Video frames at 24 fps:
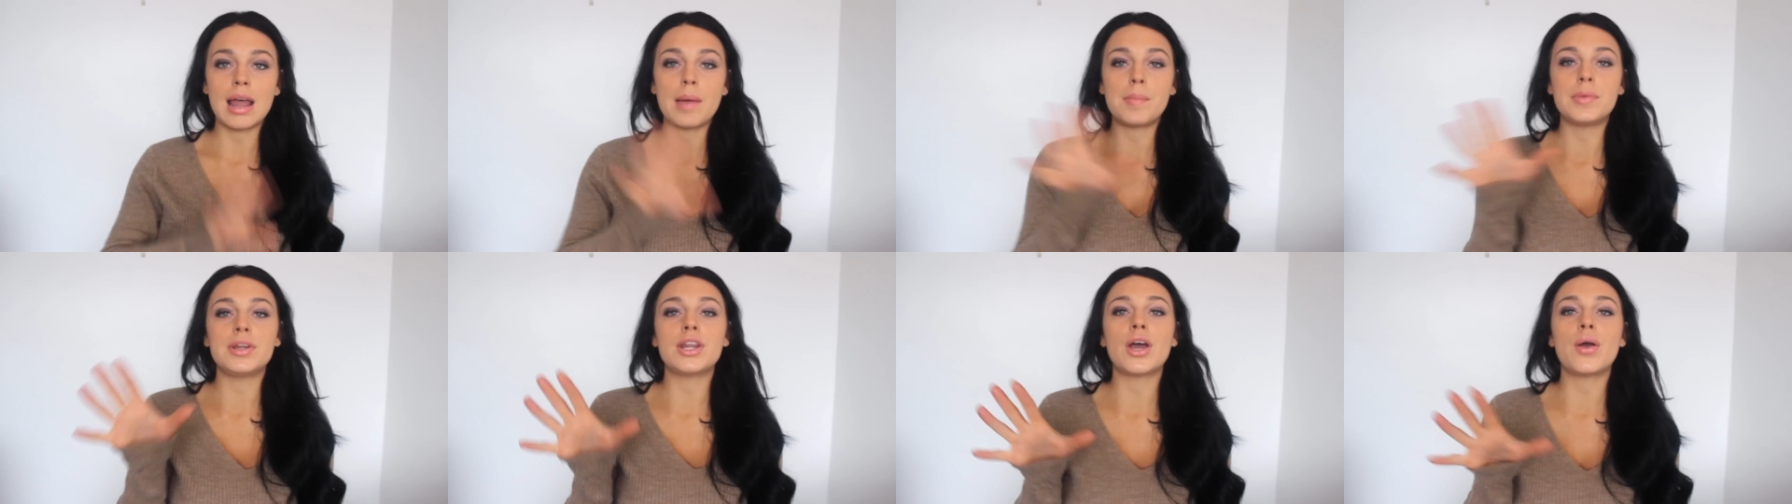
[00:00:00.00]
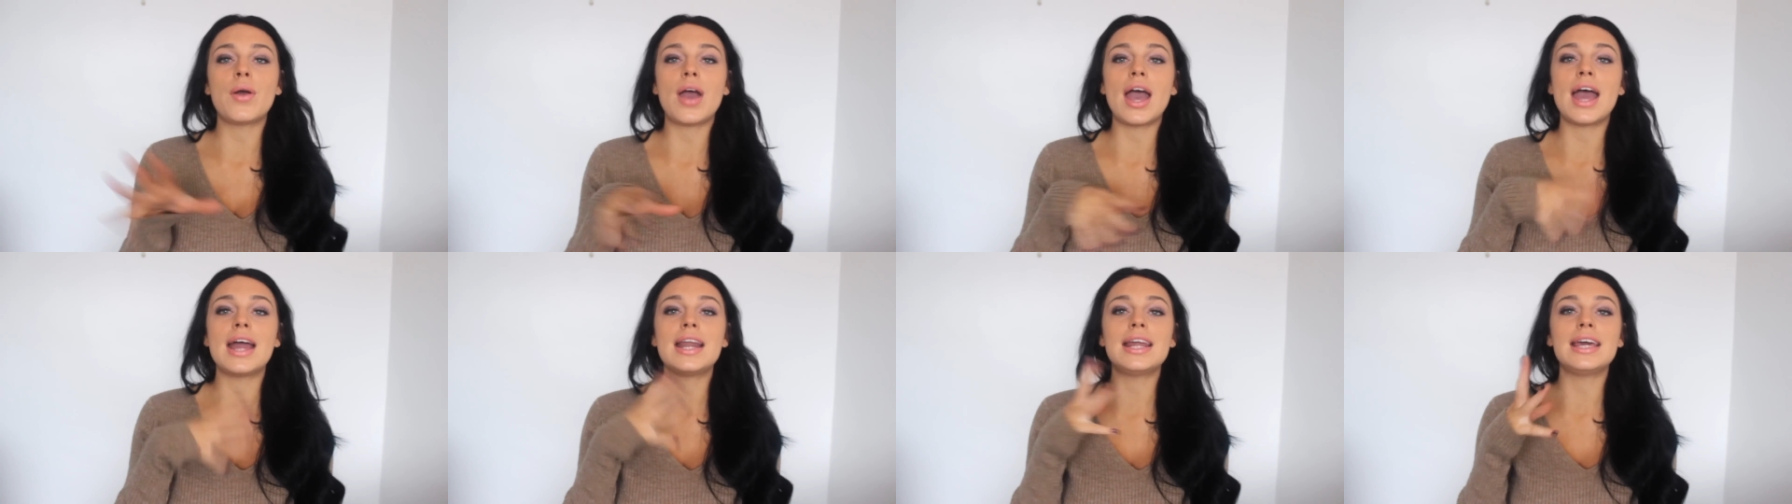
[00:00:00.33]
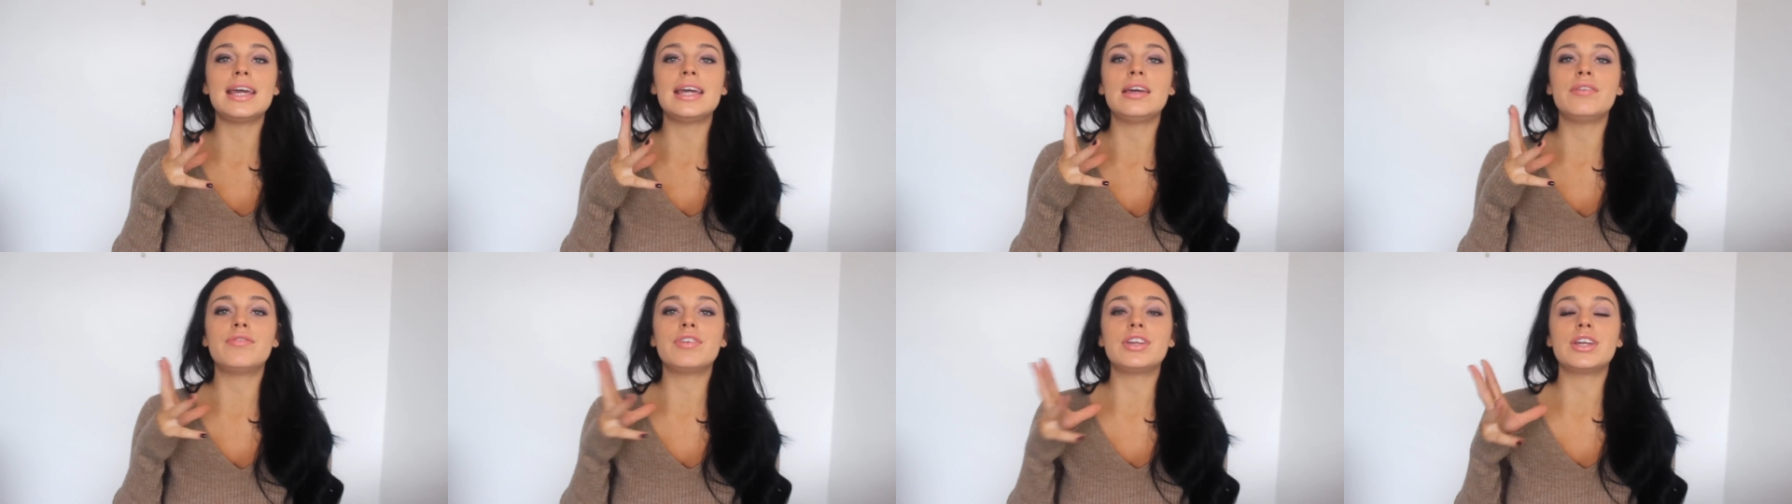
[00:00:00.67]
Let me know
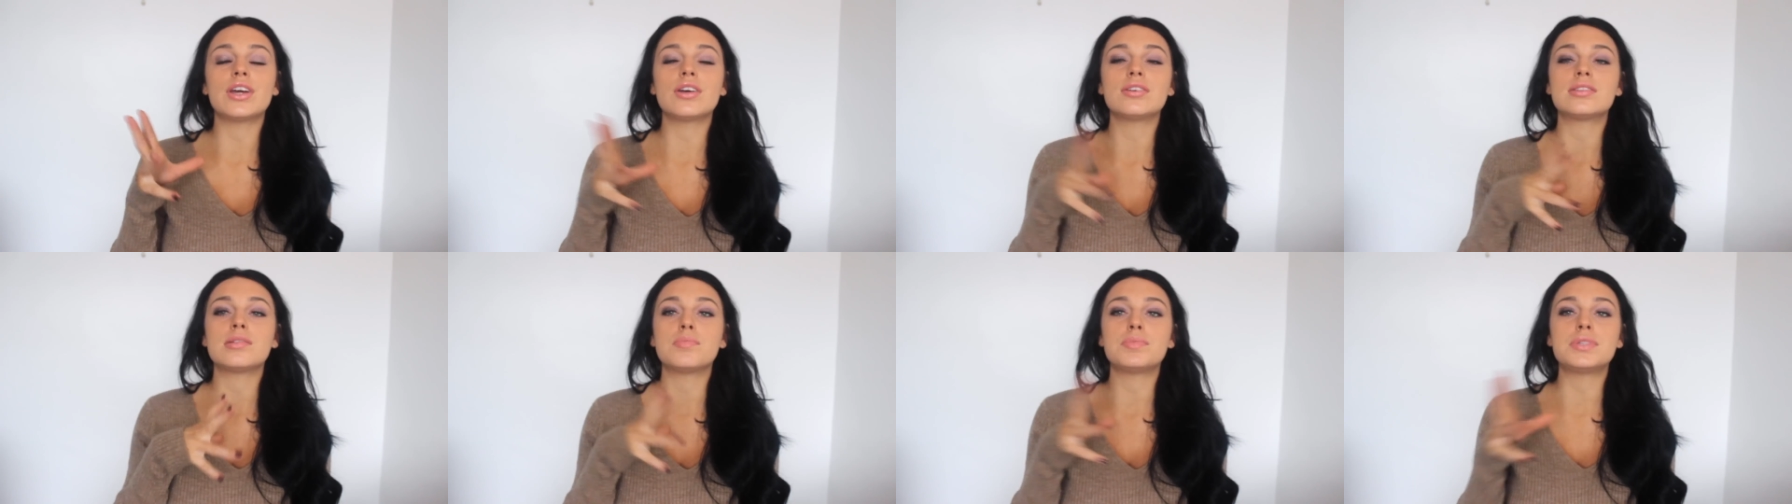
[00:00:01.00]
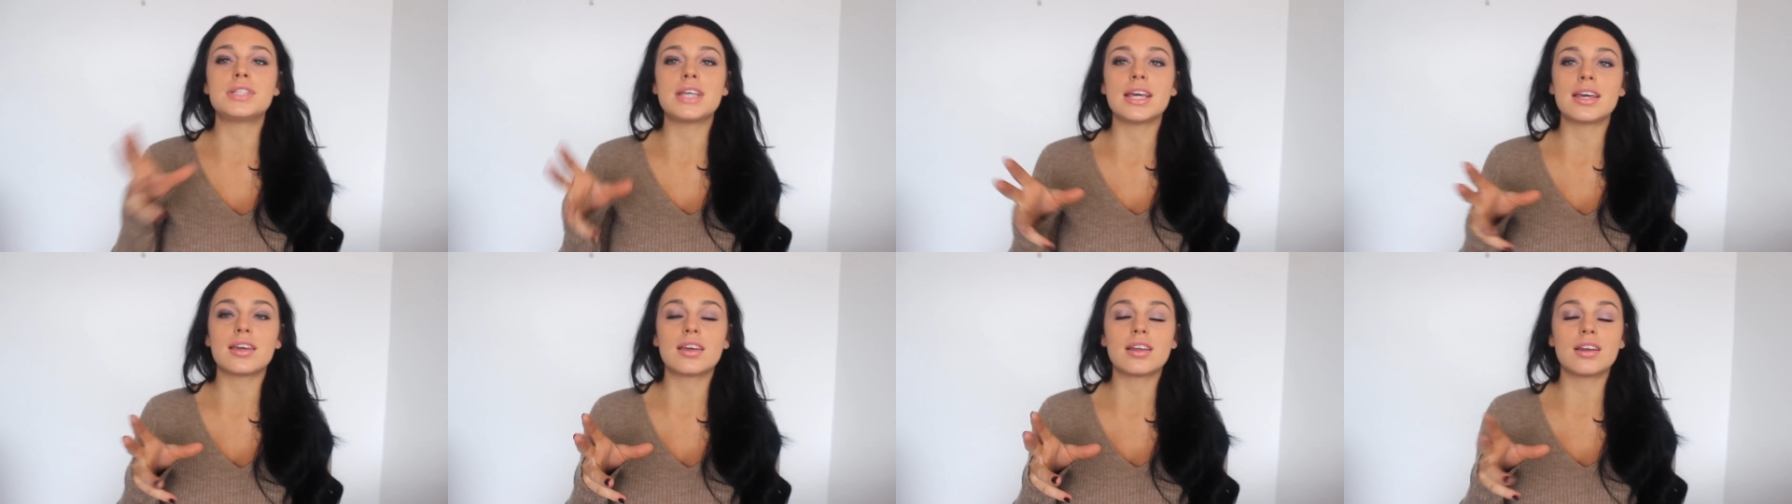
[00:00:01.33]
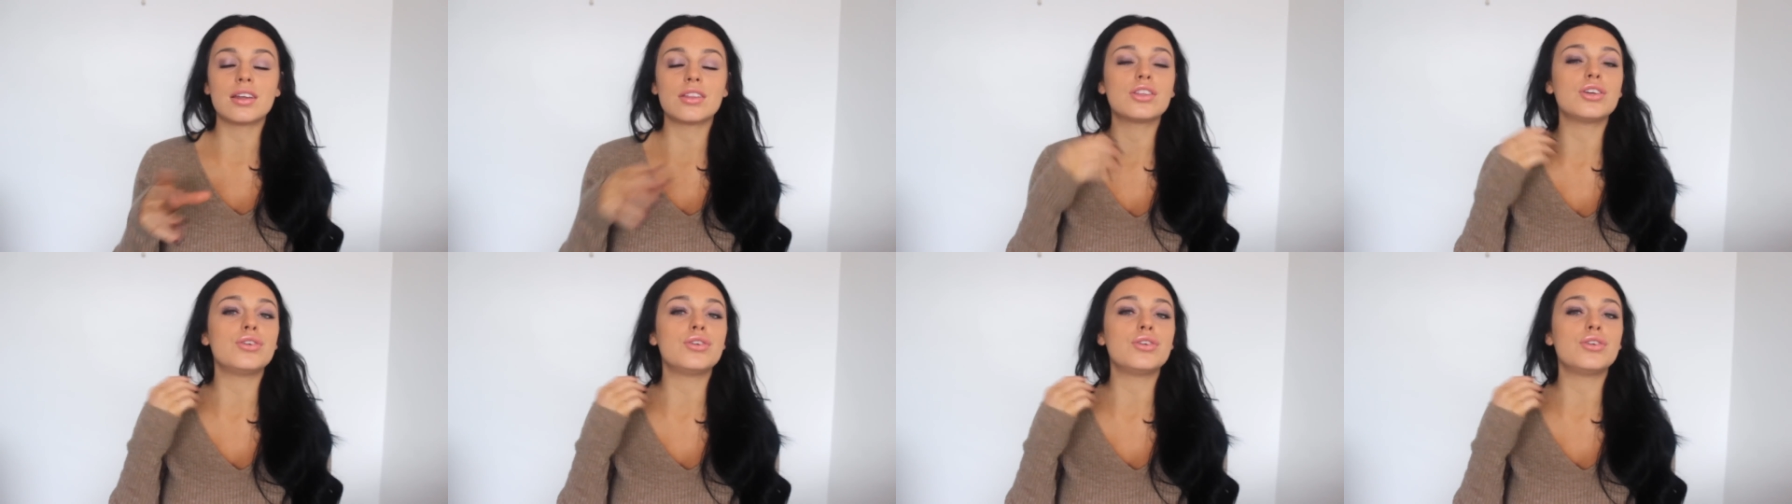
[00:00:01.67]
any videos in particular